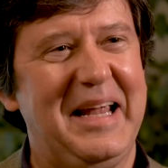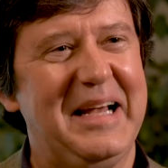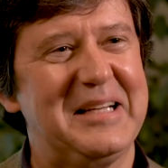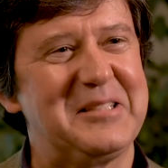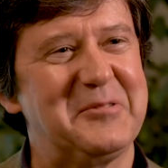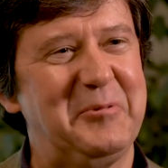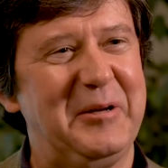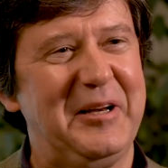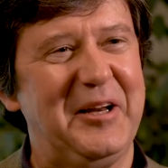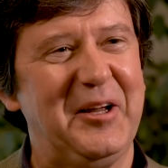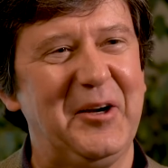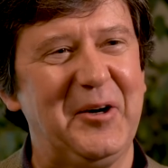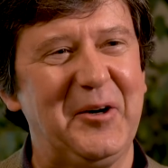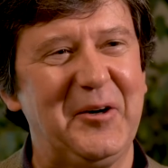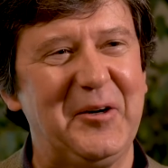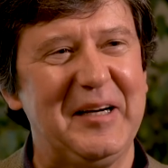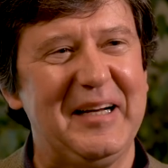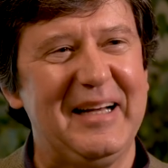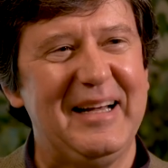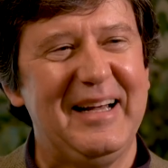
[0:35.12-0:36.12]
Yes, we
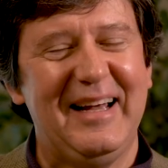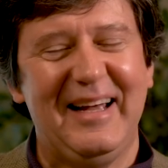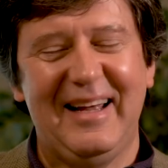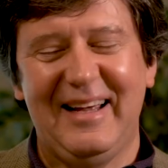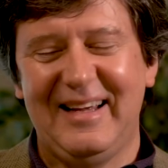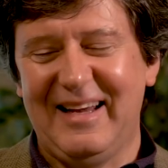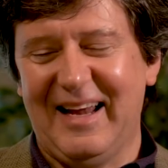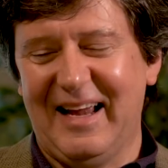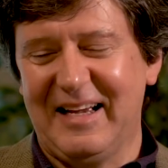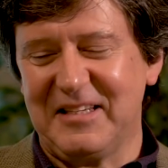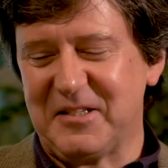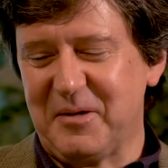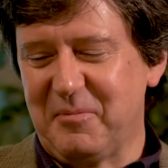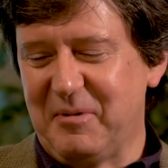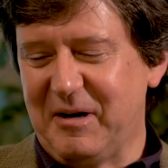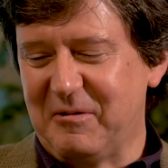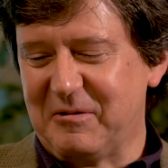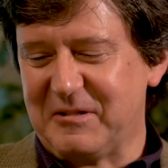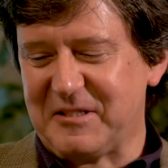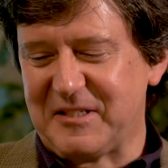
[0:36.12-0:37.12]
do. Yeah,
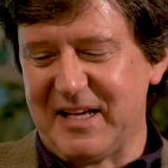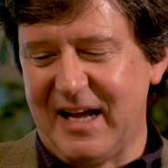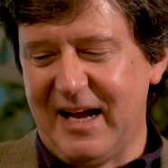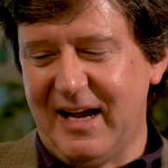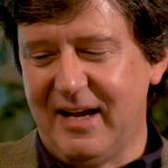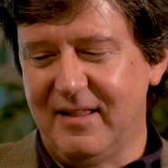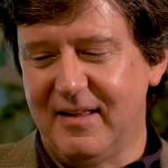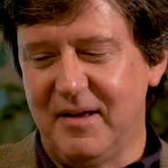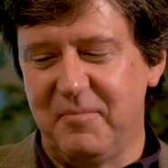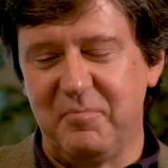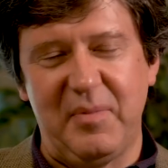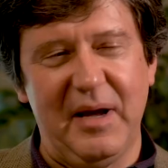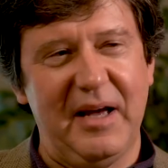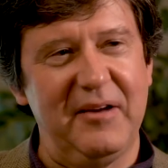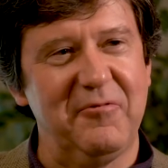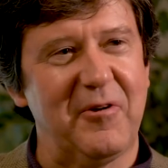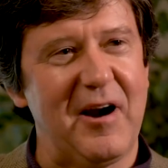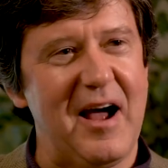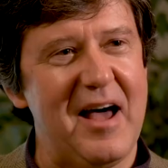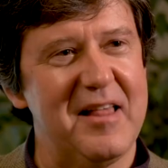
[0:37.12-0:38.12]
somebody was saying that
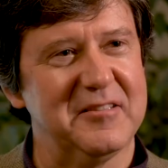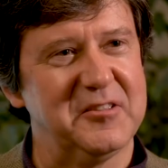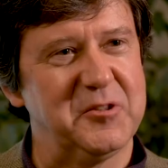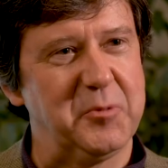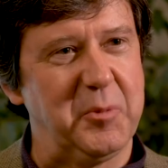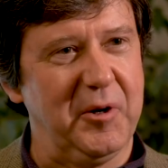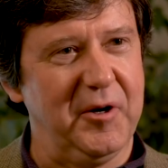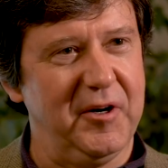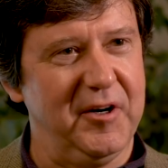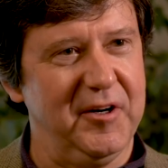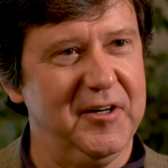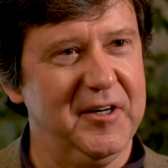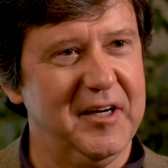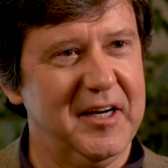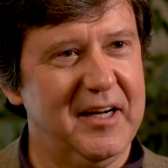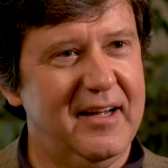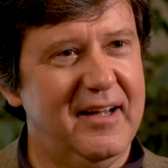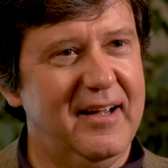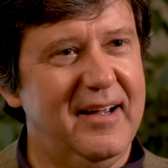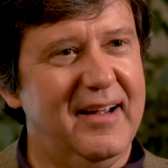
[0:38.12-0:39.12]
Ben Roethlisberger
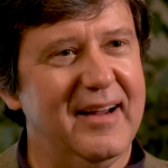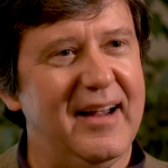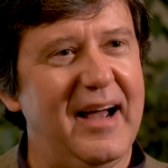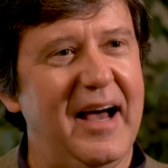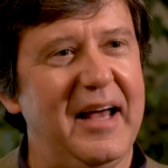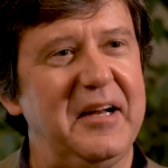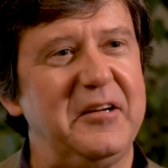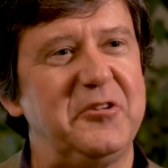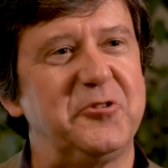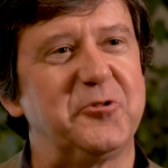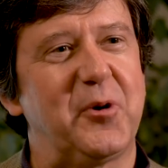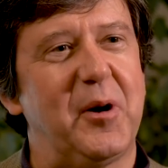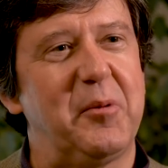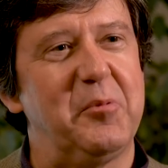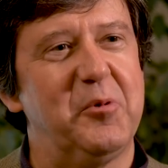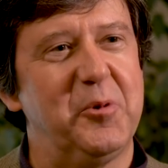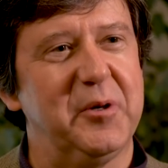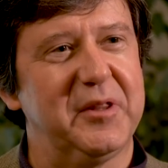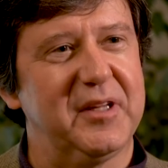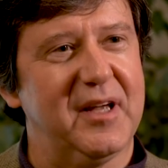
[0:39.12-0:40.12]
got in
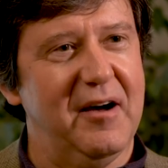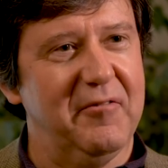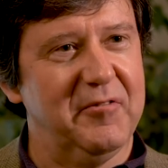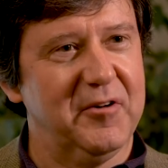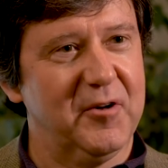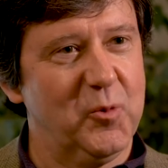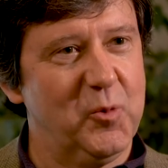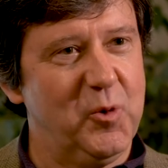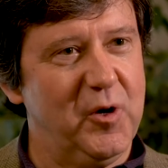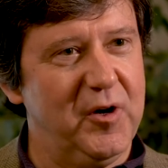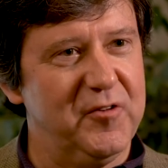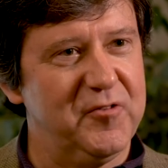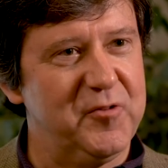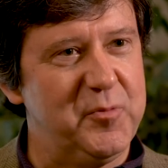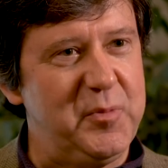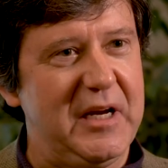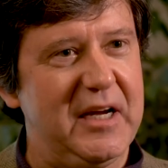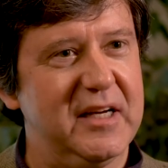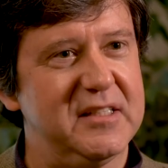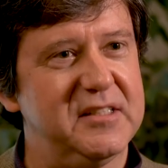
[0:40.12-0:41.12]
trouble with Governor
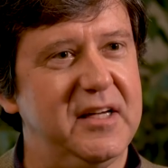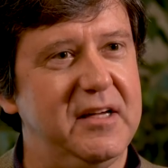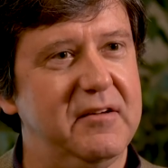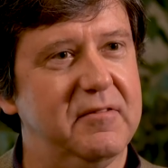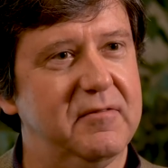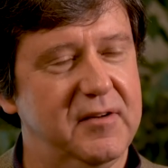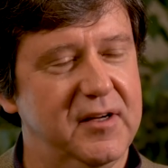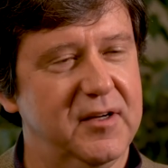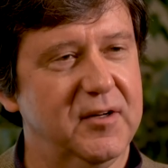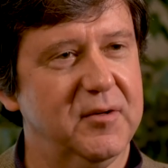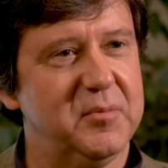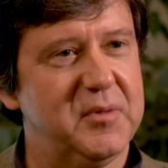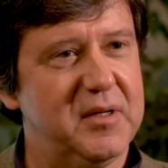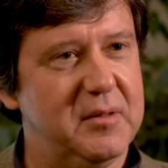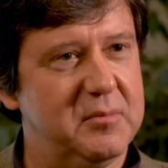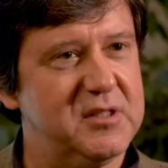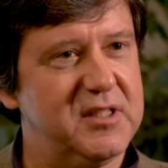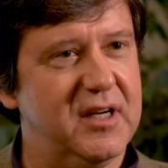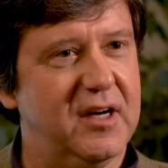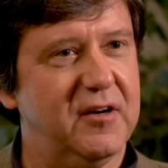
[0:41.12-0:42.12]
Wolf because he filmed
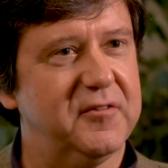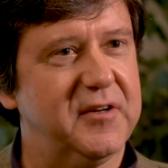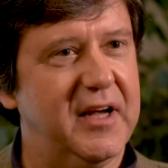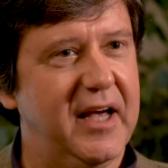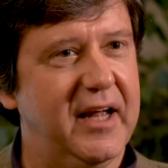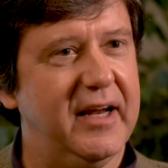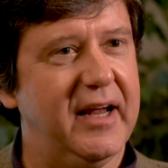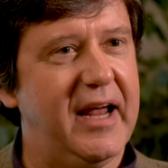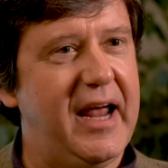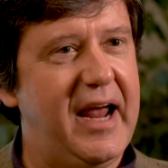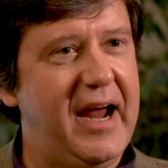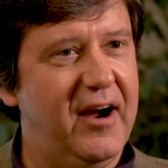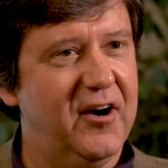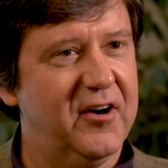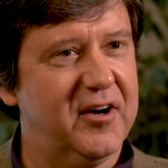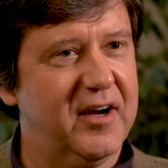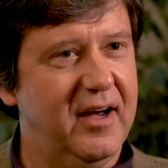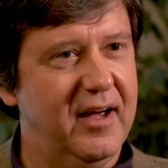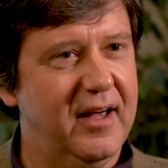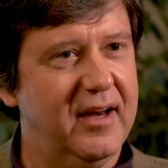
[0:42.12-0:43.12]
himself getting a
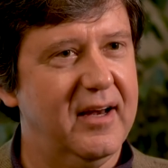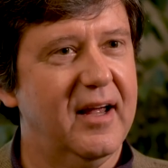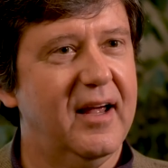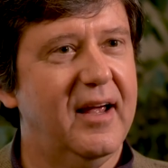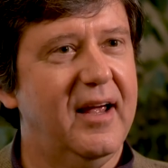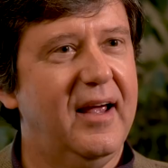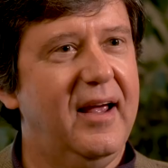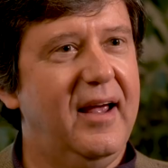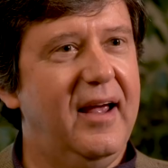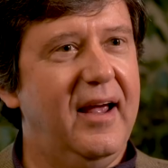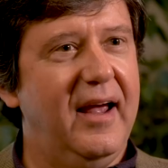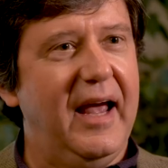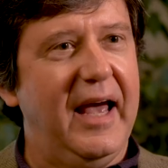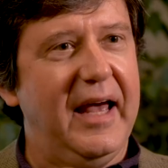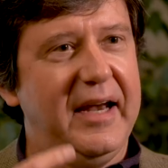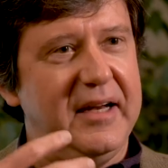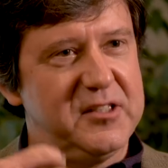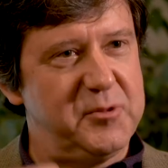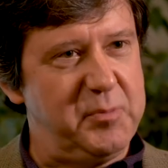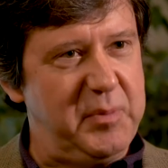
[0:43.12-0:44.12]
haircut
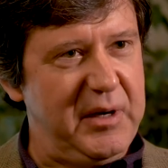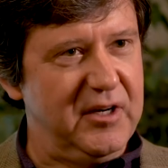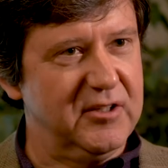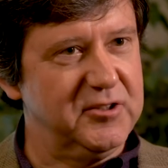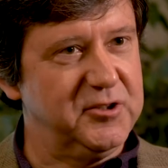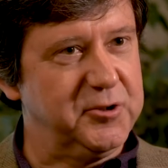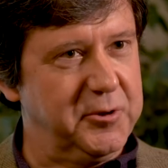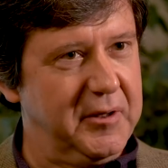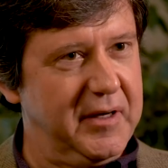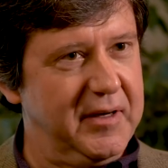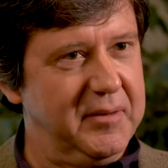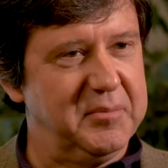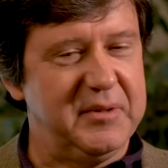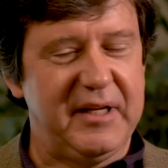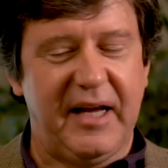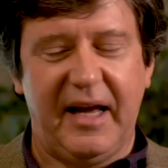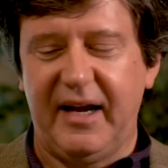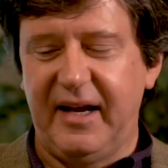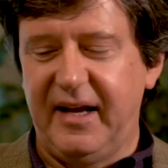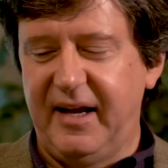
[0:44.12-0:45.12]
and his beard
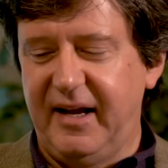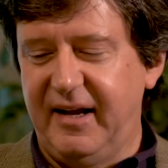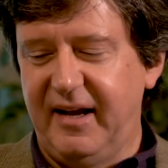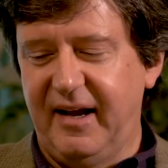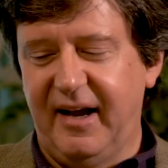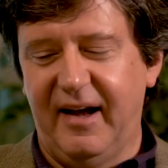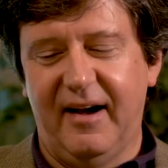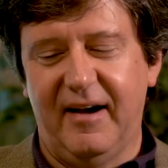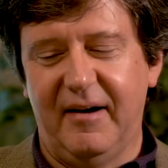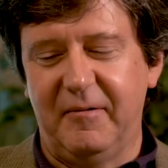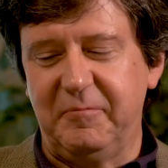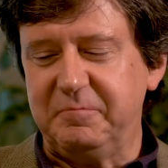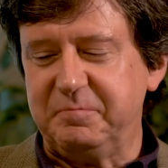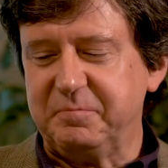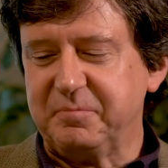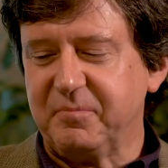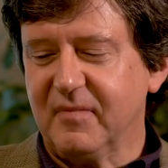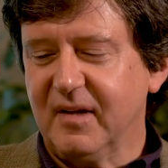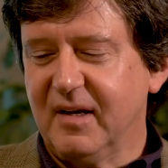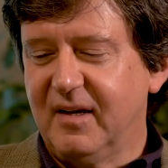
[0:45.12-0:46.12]
trimmed at a
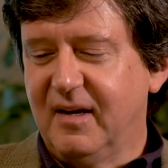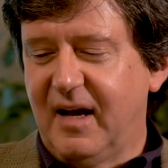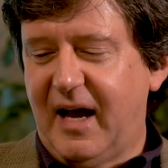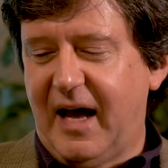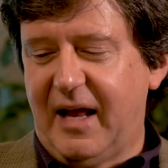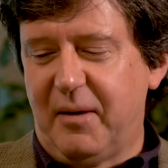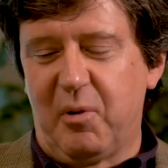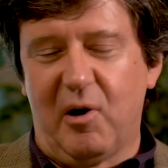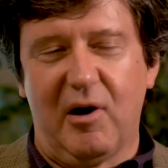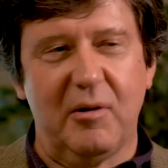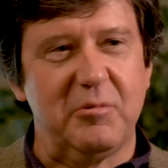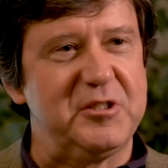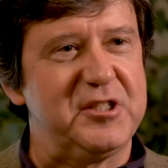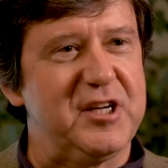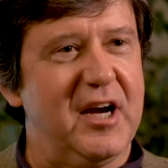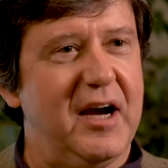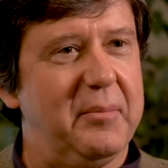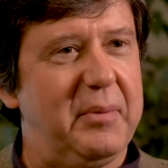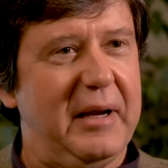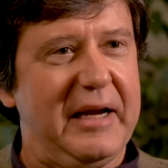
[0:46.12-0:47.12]

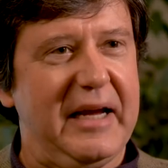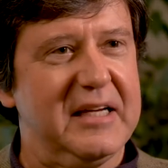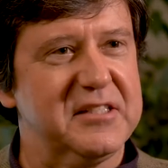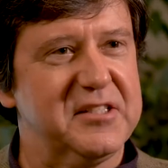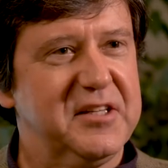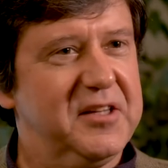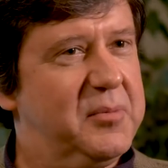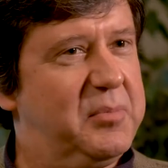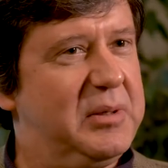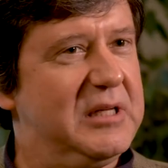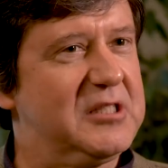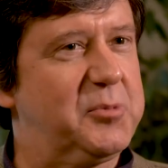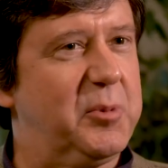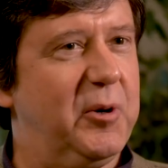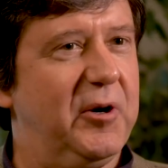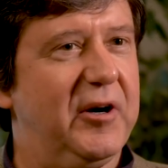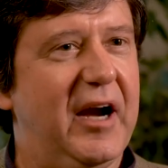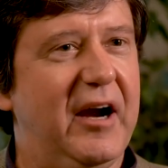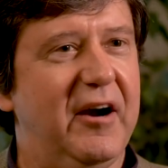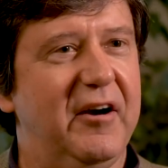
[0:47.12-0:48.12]
barbershop, I guess, in the
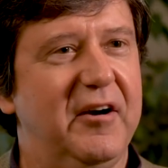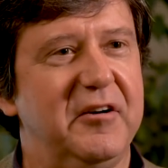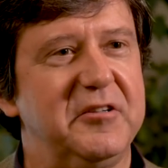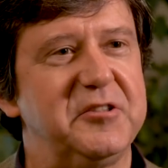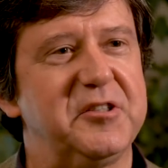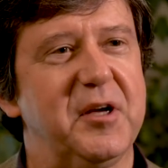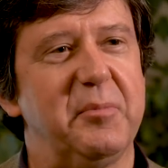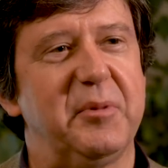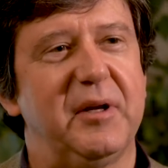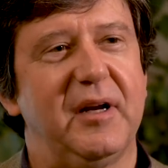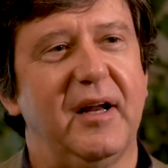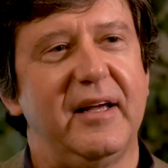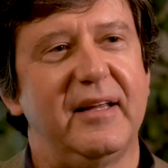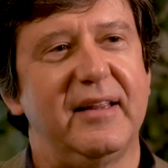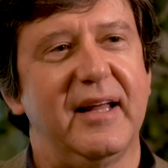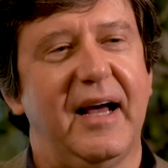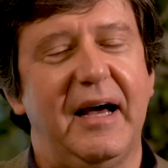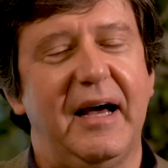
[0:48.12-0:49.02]
Pittsburgh area or something like